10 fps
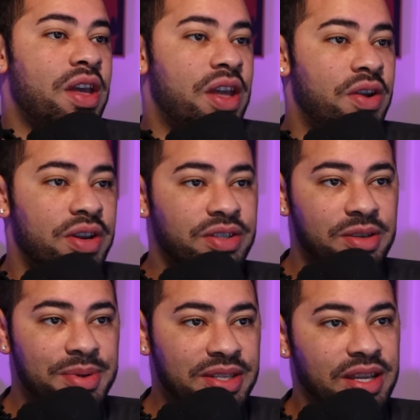Here it is
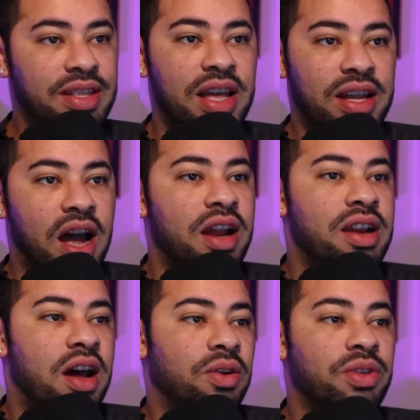to be seen that God
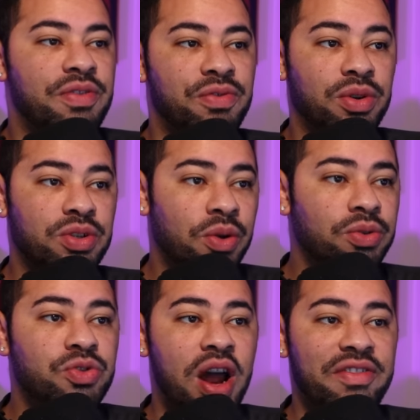not only
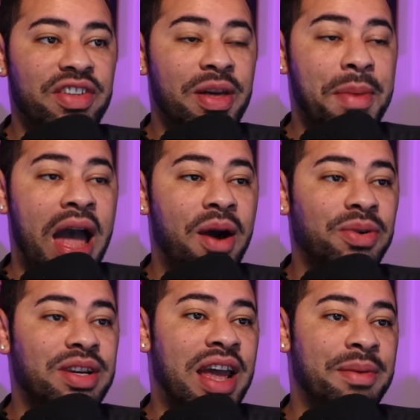foretold driving them
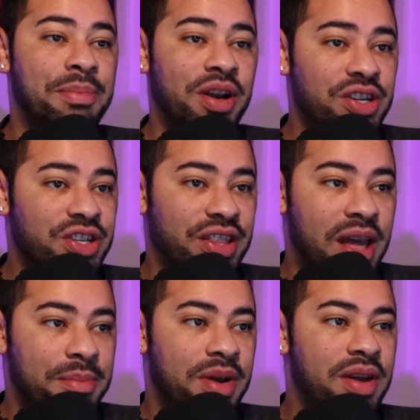out and punishing
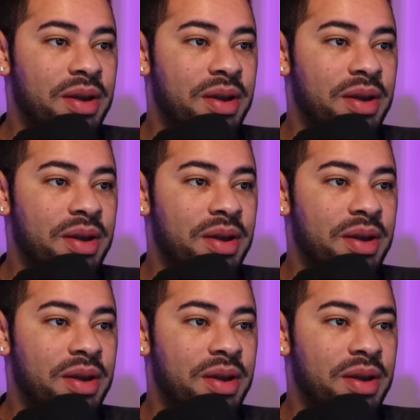them,